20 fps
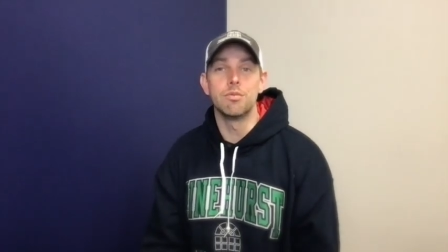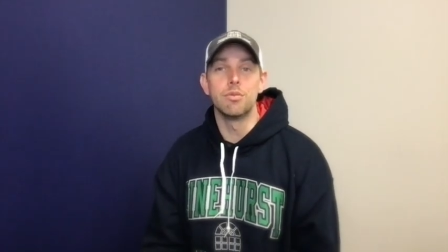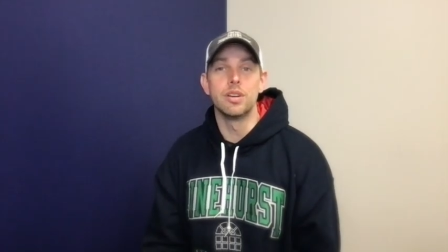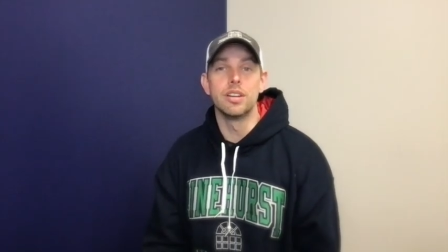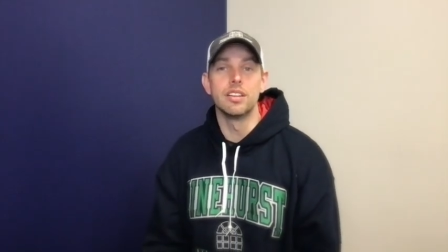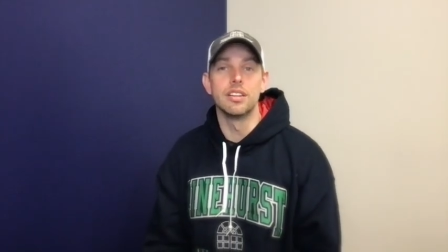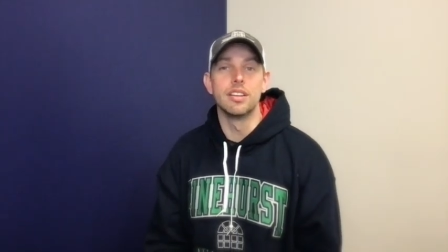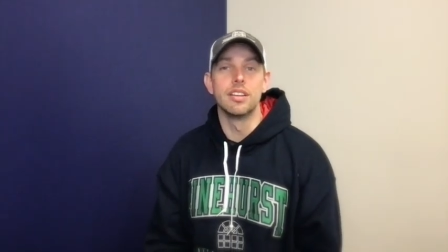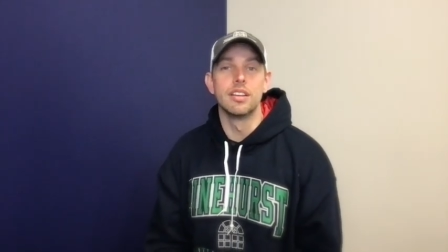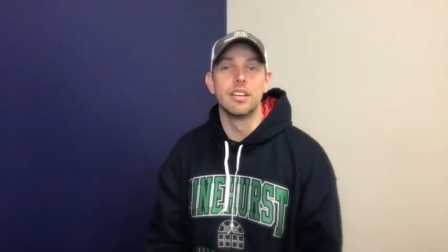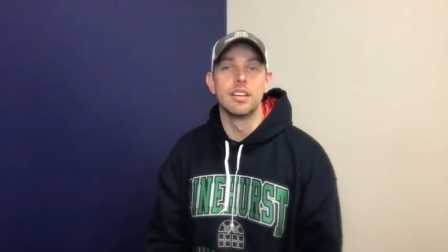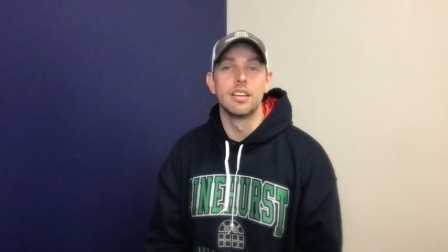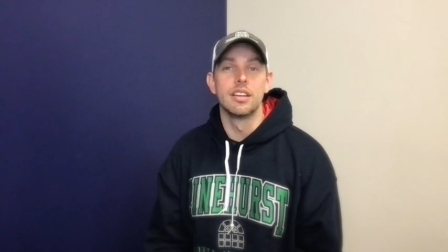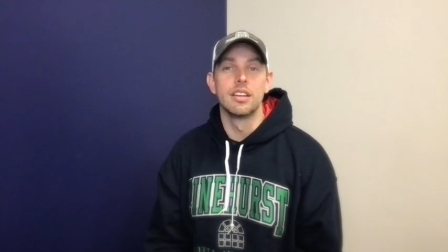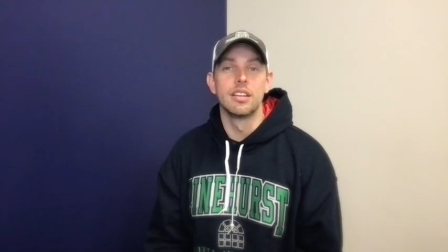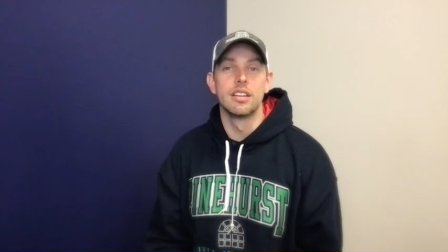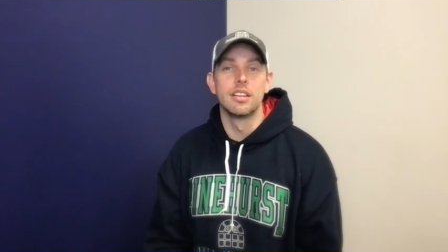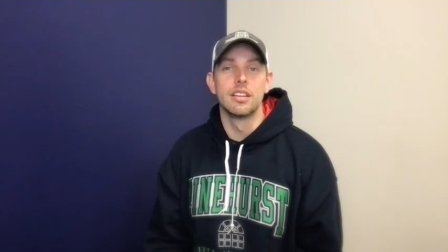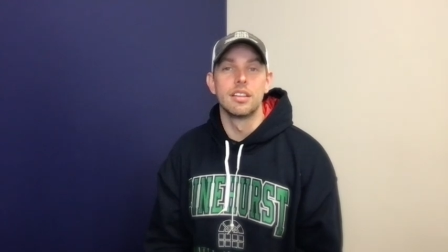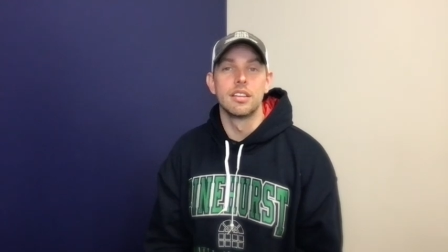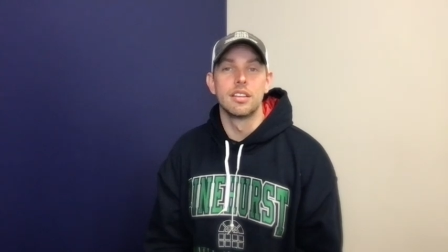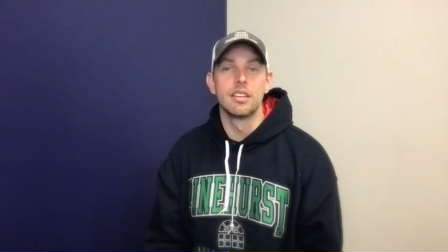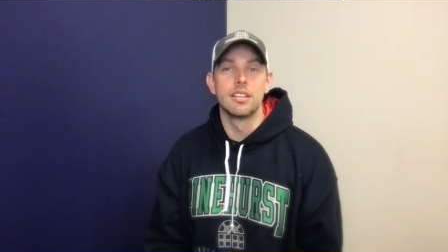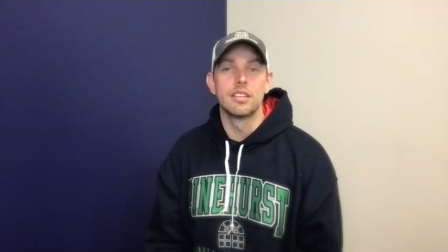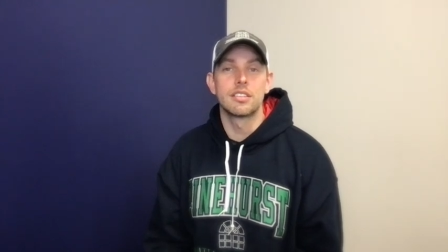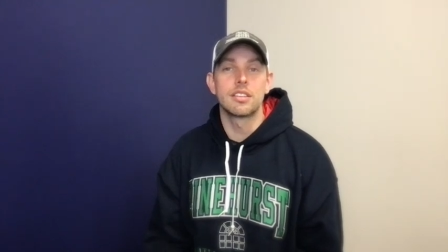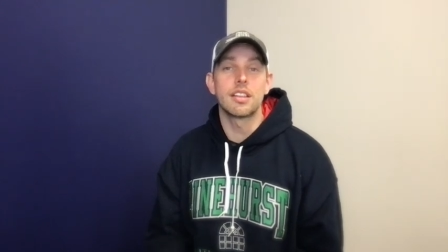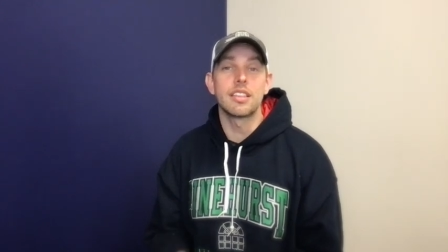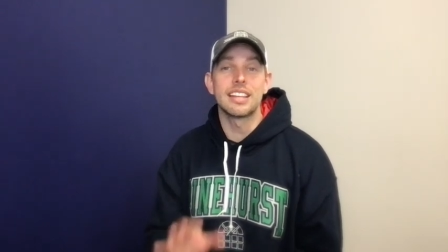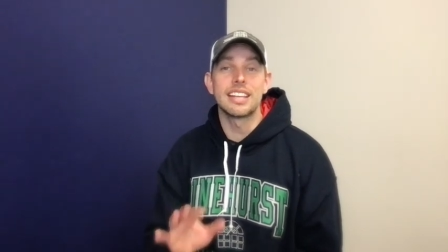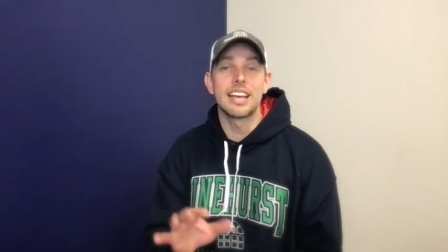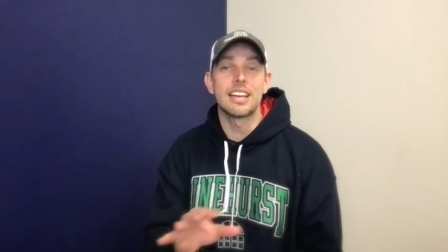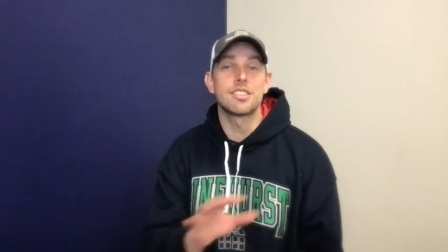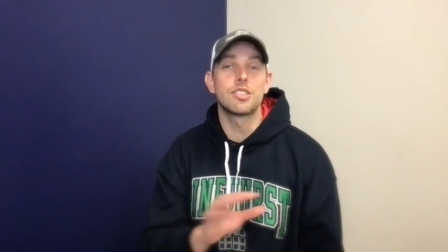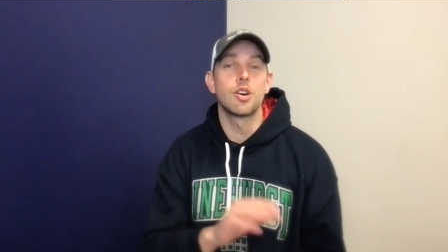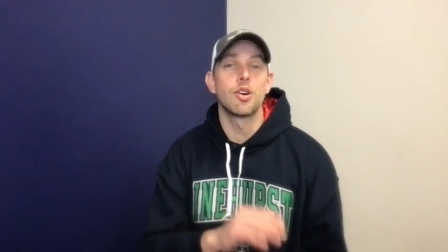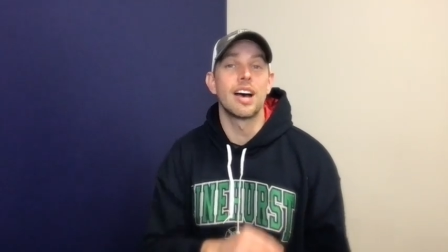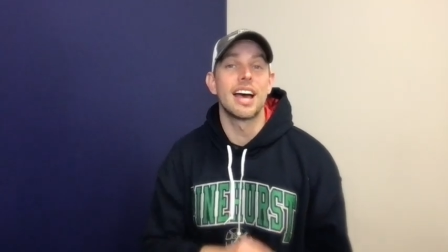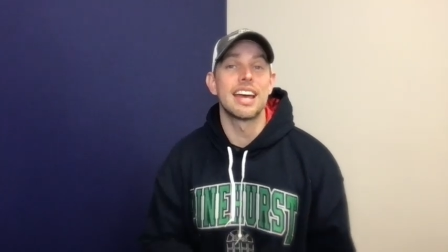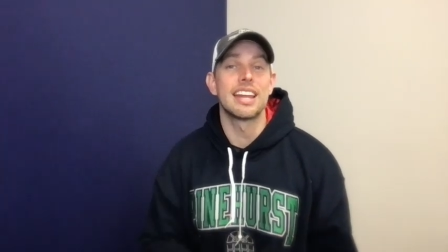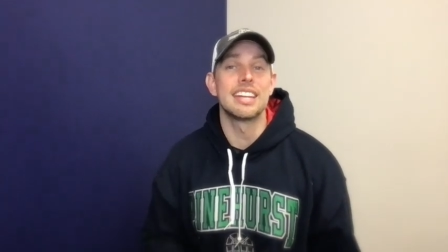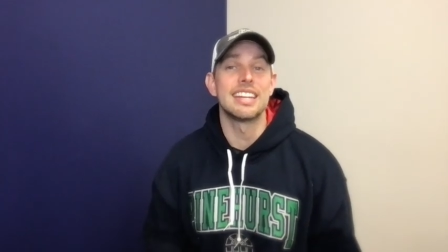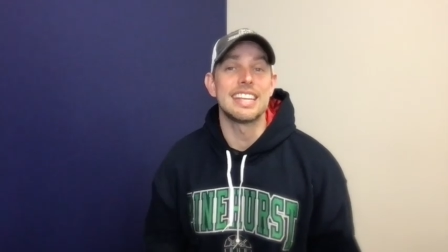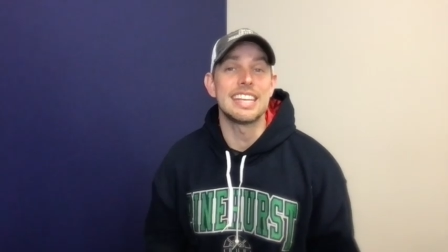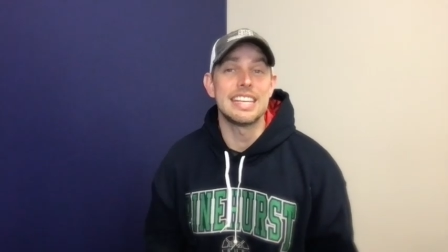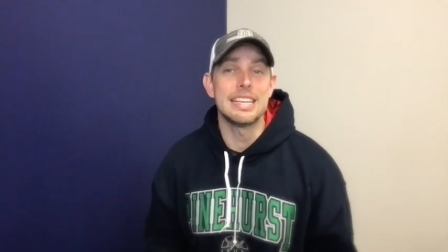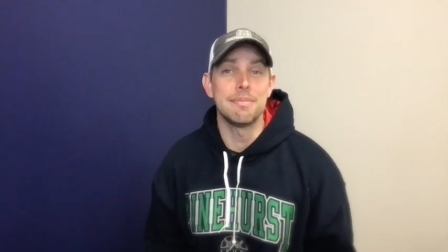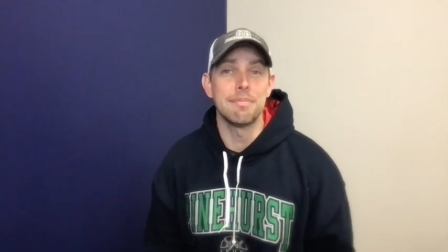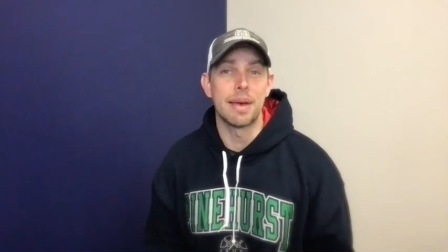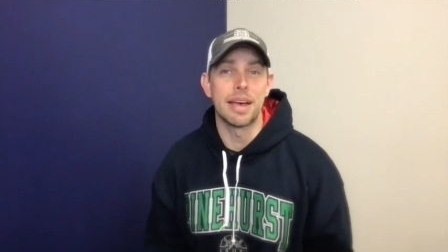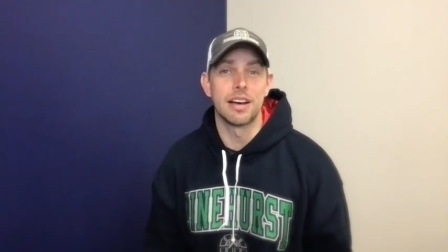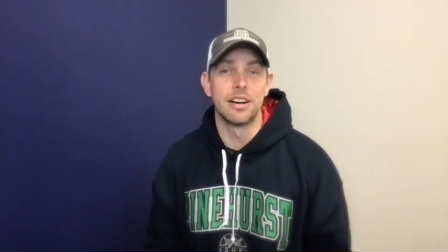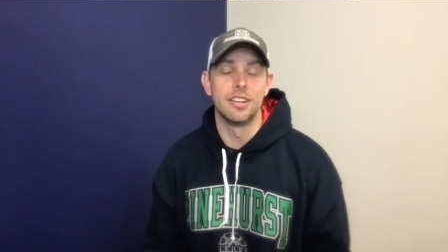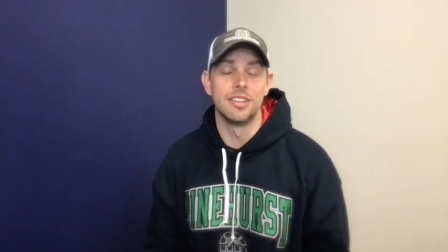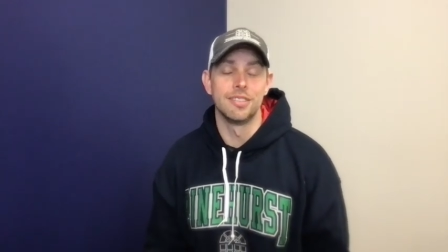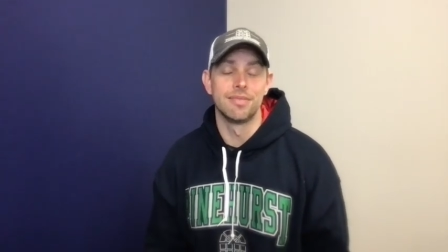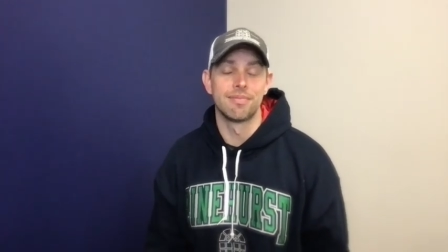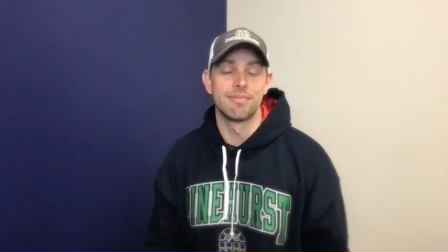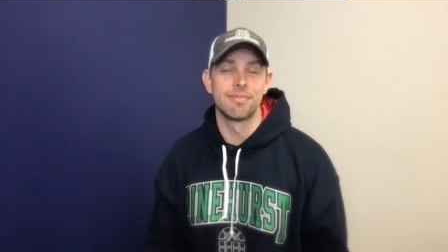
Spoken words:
when suddenly I saw I had an email.